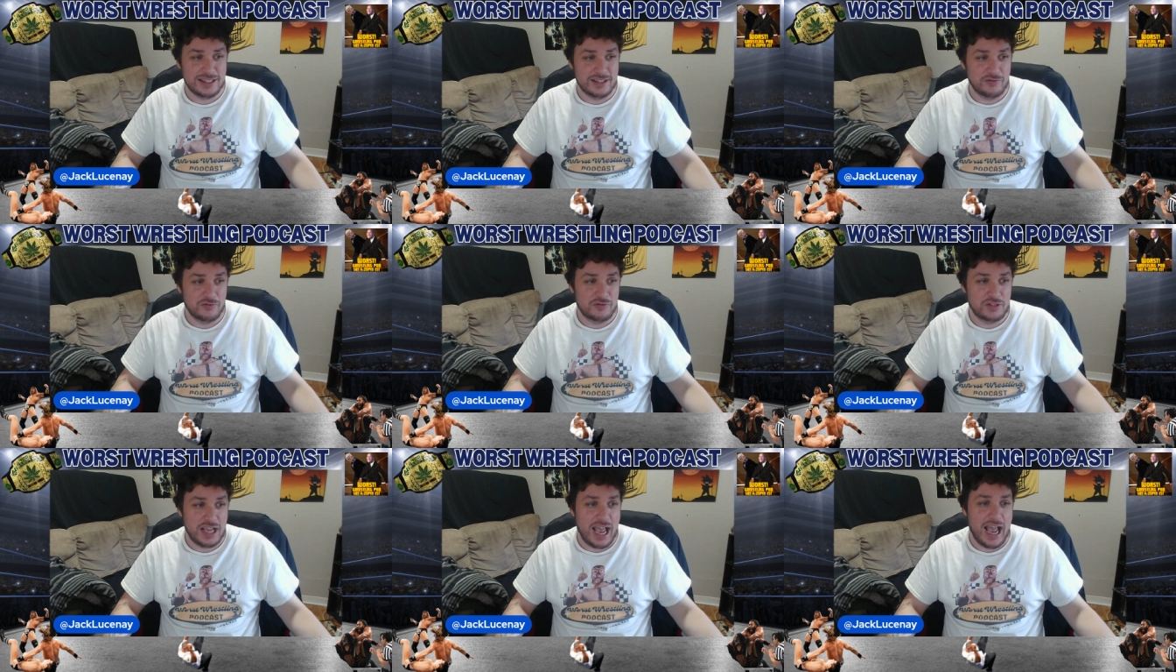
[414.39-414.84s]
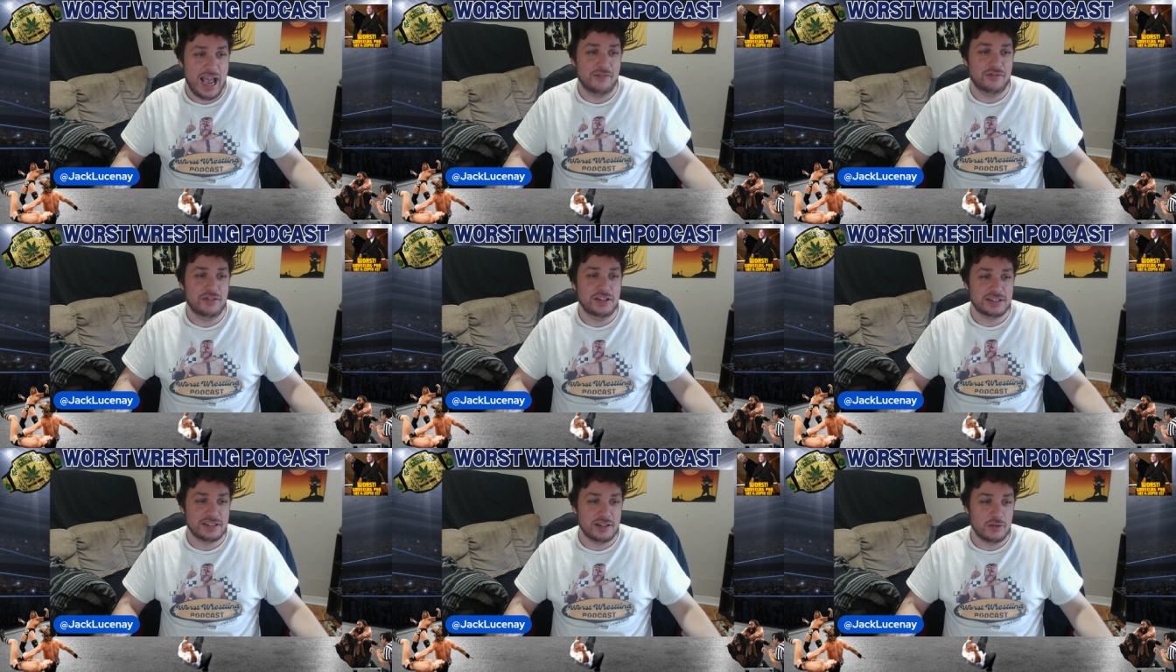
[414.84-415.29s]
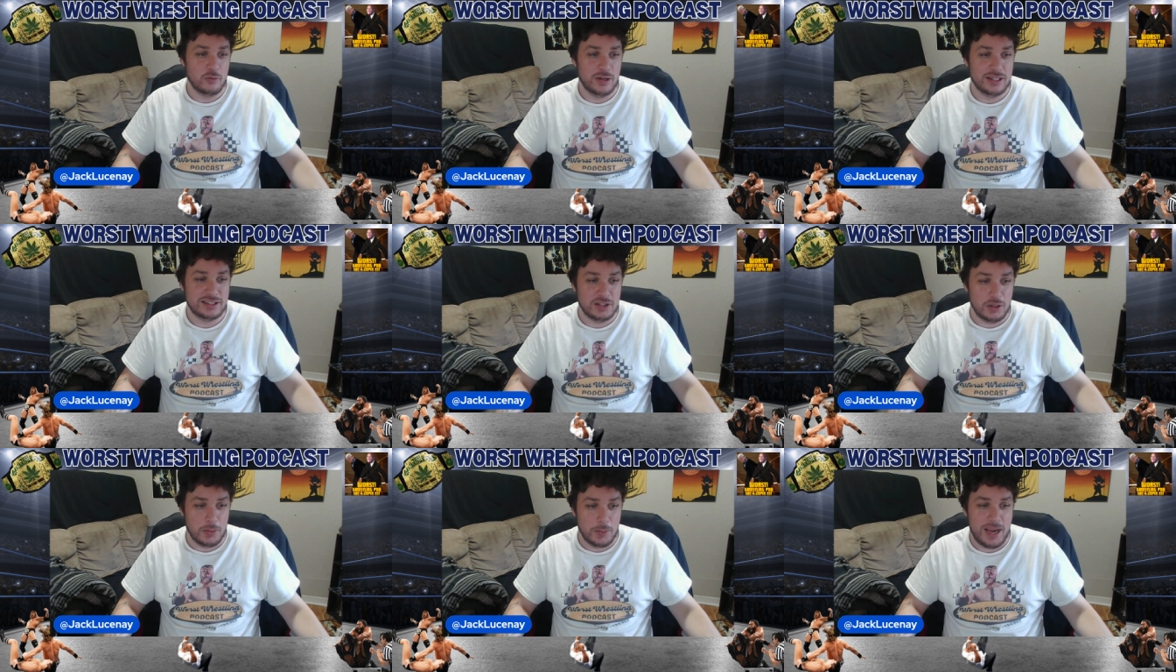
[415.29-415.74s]
And to have this at
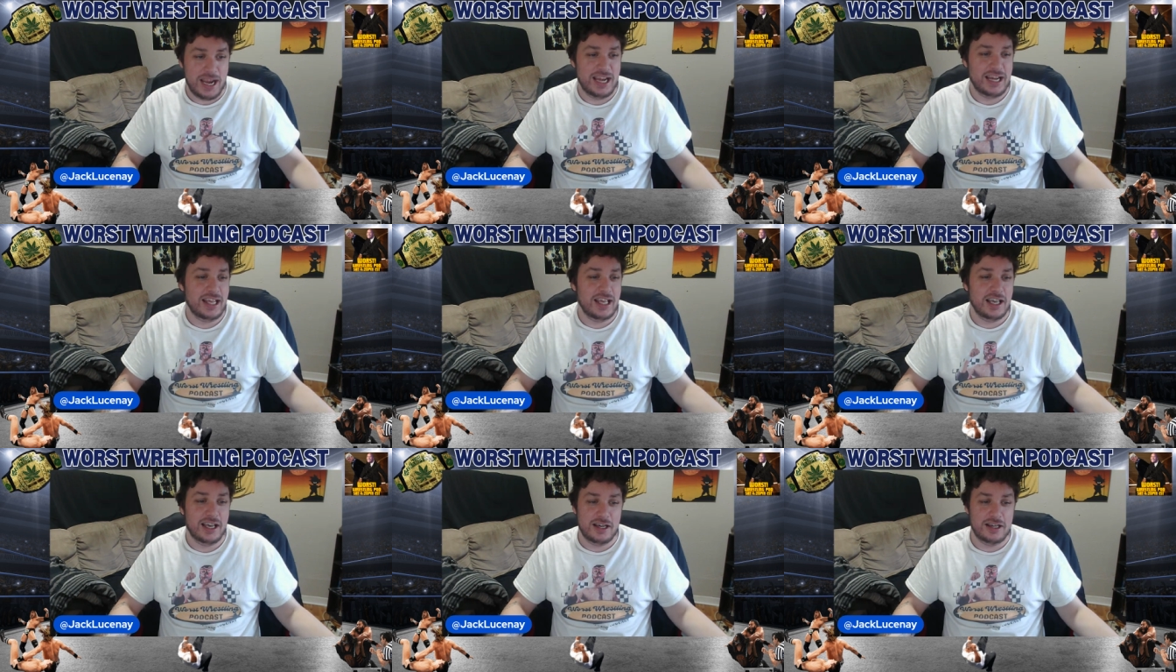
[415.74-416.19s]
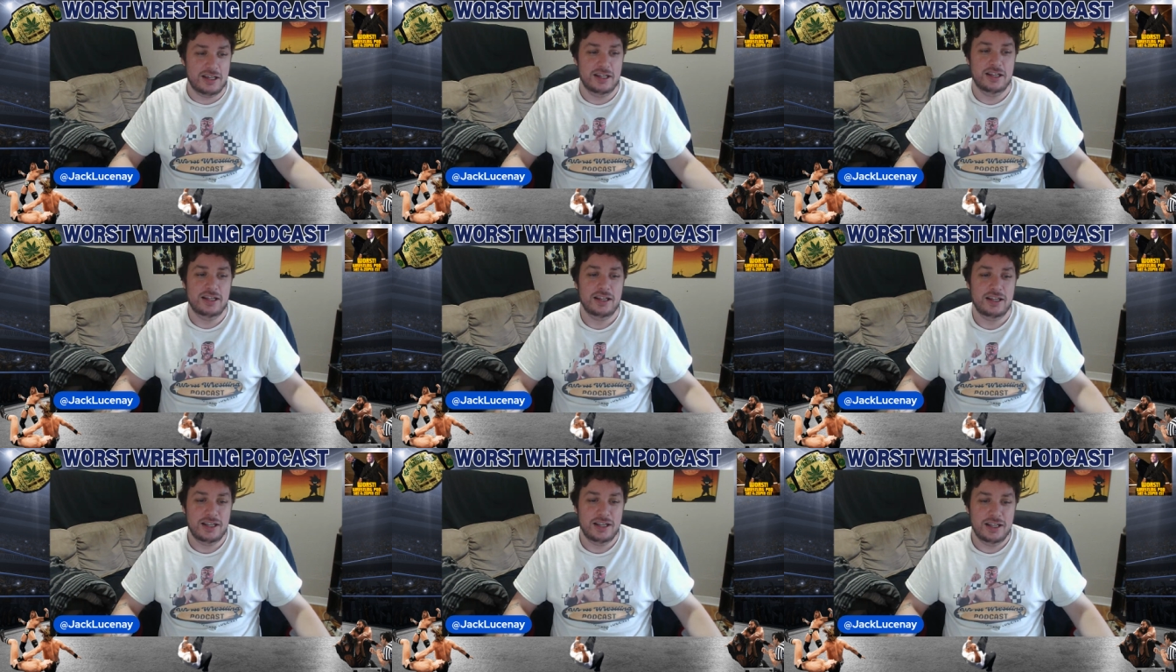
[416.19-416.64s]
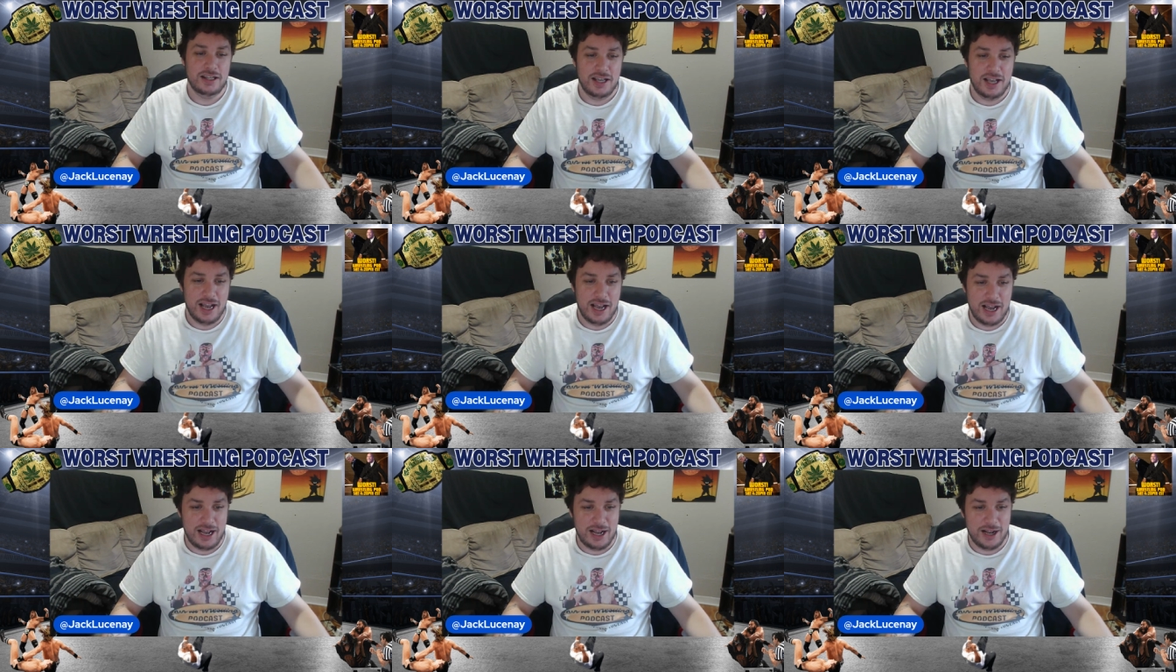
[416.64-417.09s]
WrestleMania,
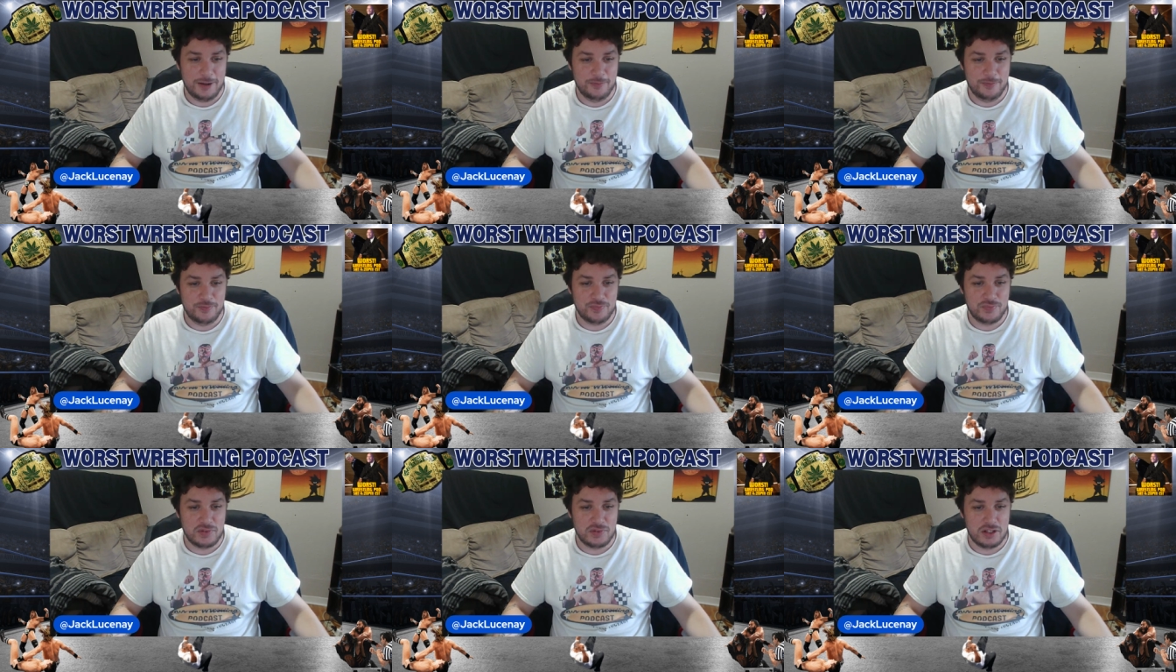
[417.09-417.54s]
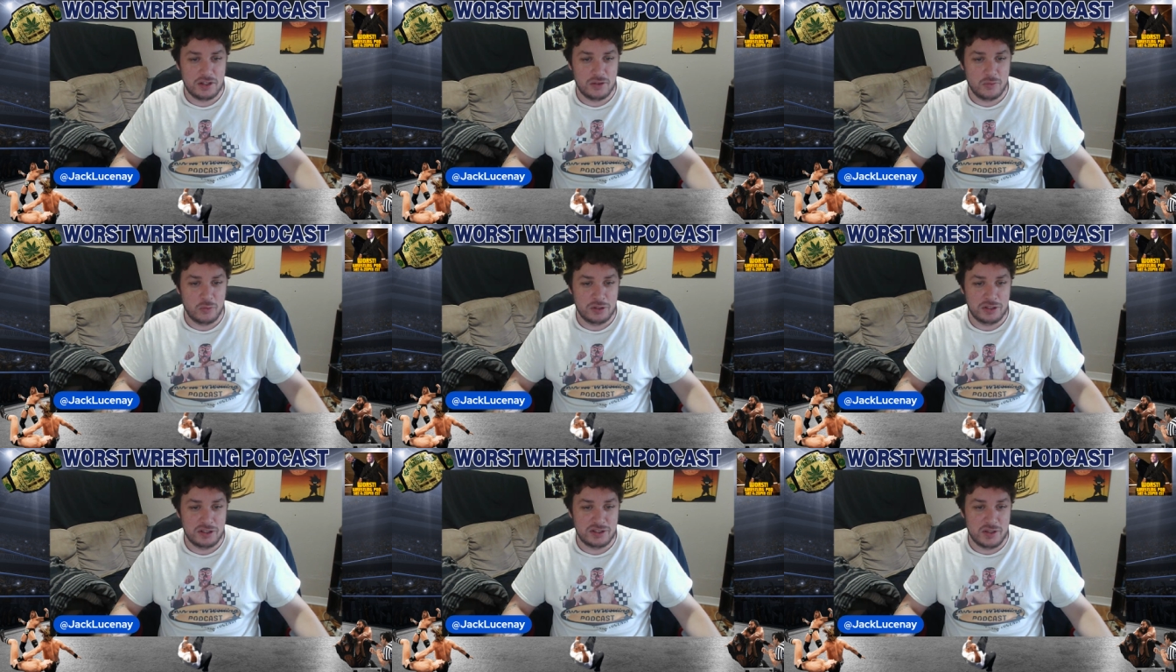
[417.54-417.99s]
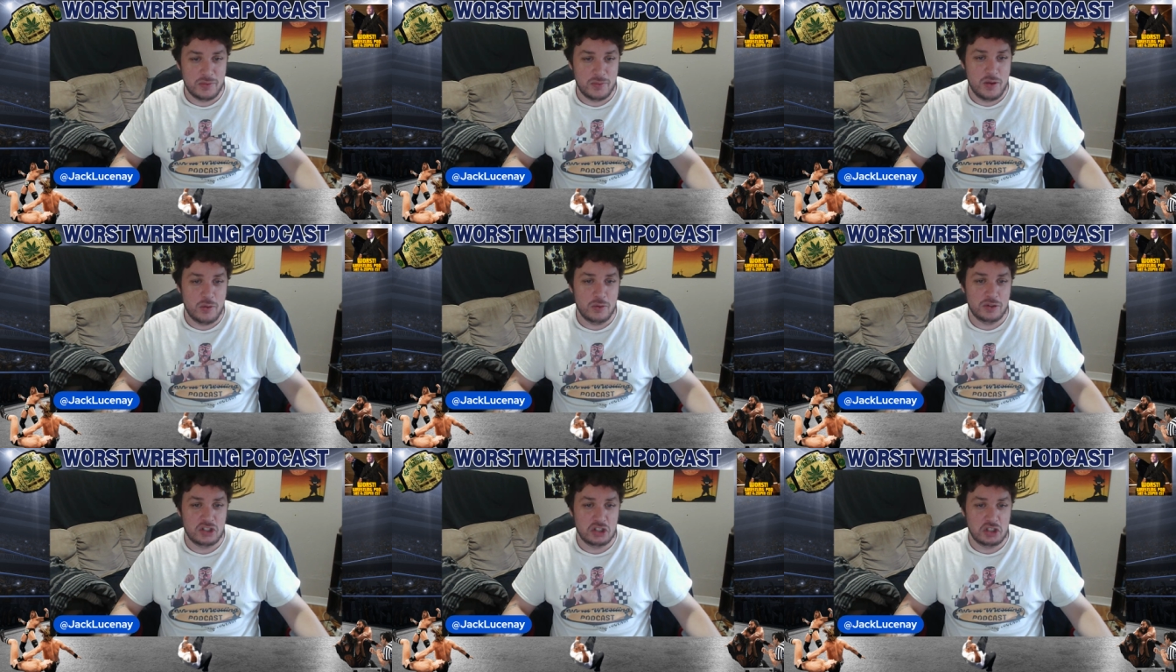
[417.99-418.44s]
to
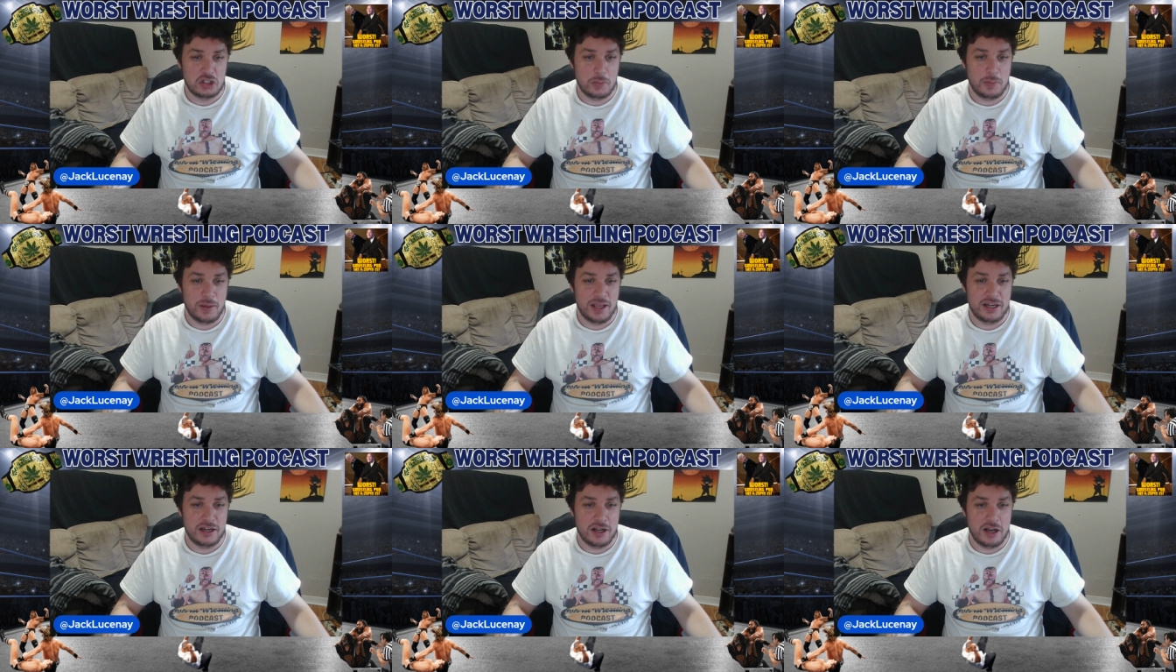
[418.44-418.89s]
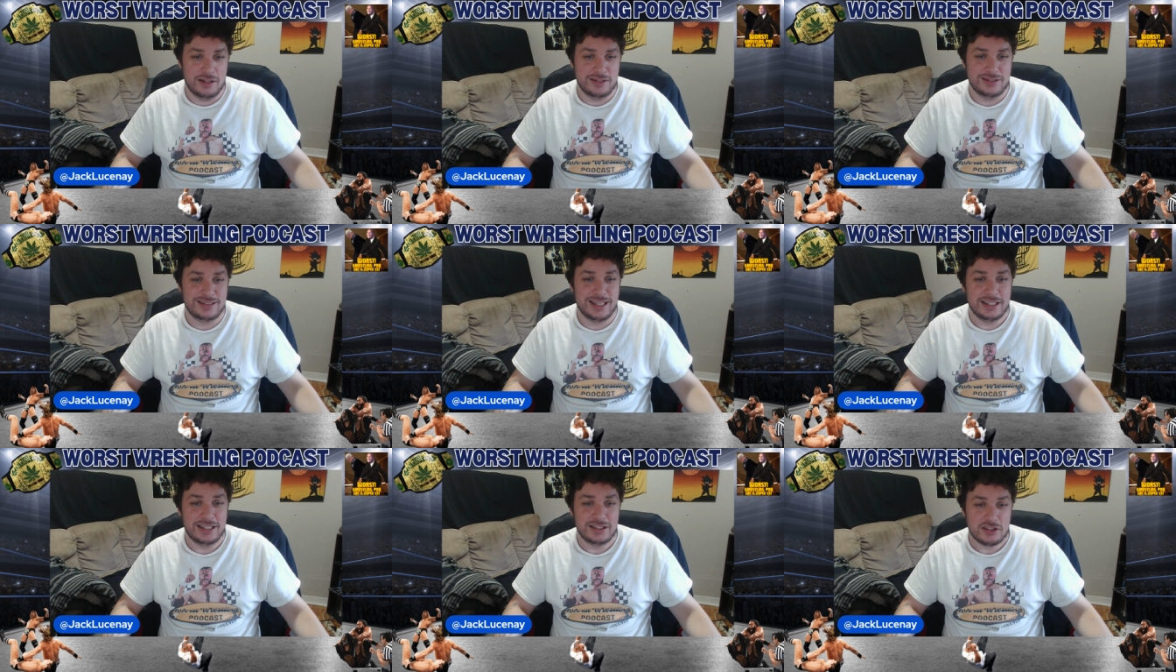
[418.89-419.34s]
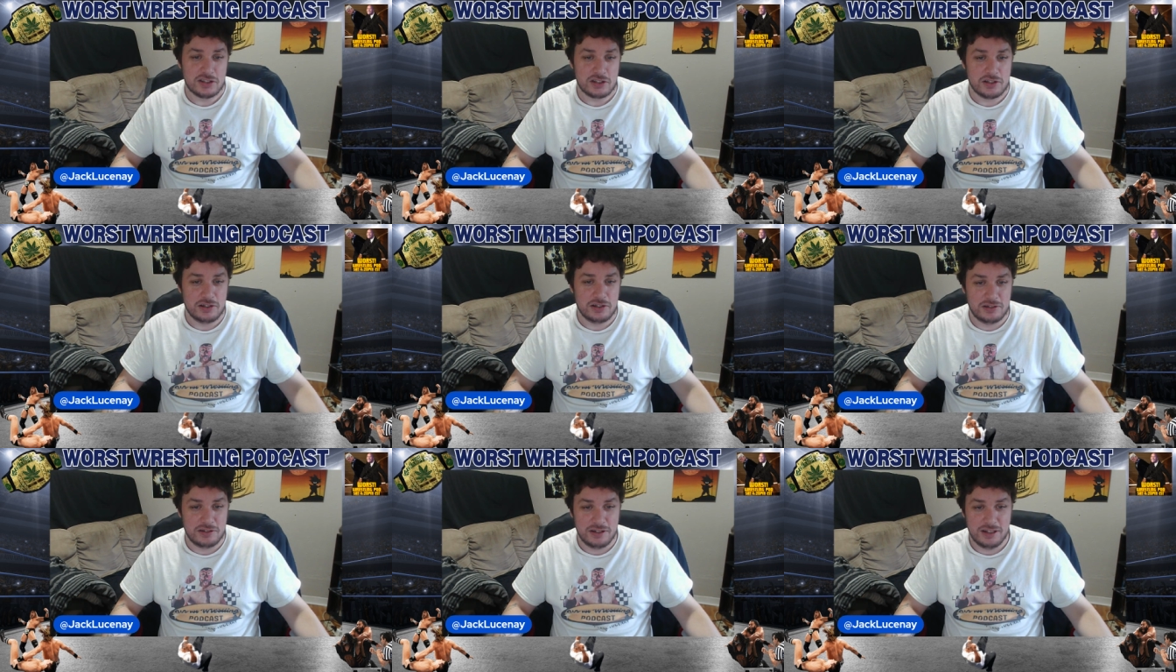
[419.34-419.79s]
me was just a bit
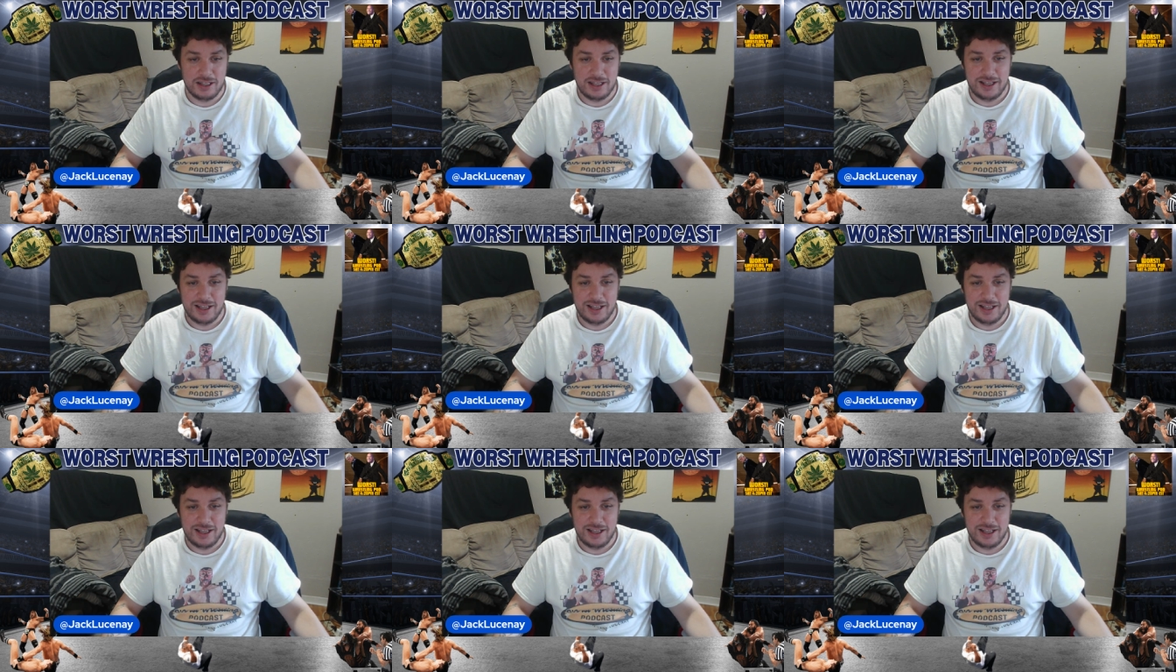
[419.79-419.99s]
nonsensical.